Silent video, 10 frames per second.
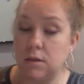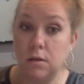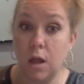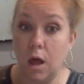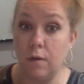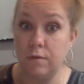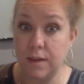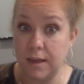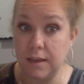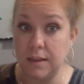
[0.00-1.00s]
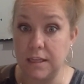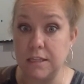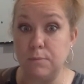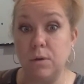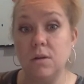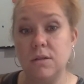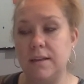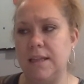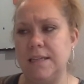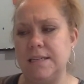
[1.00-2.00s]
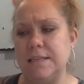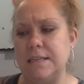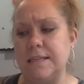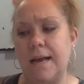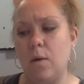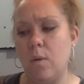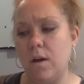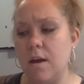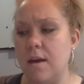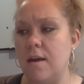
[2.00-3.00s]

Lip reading: Love these books. I think this is the second one,